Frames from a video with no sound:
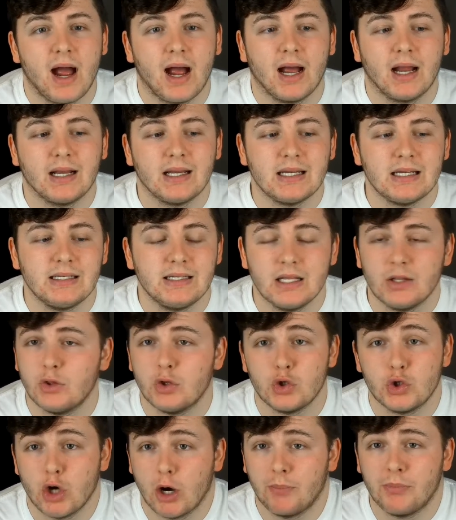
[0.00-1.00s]
and he did the
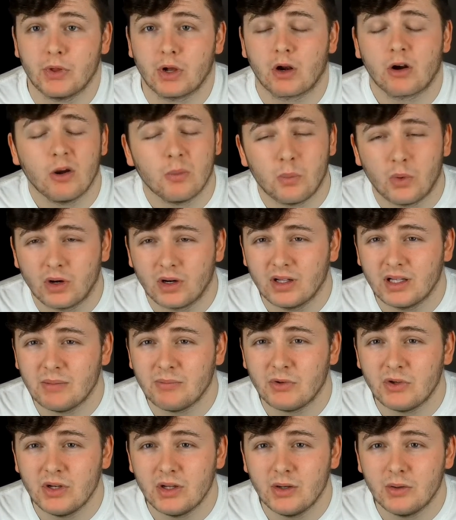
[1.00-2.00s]
job that Klopp wanted him
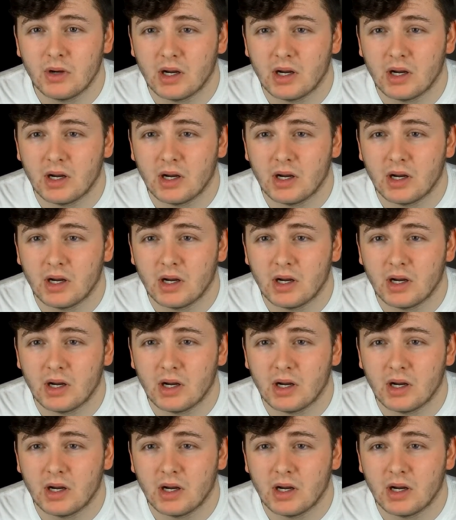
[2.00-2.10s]
to do.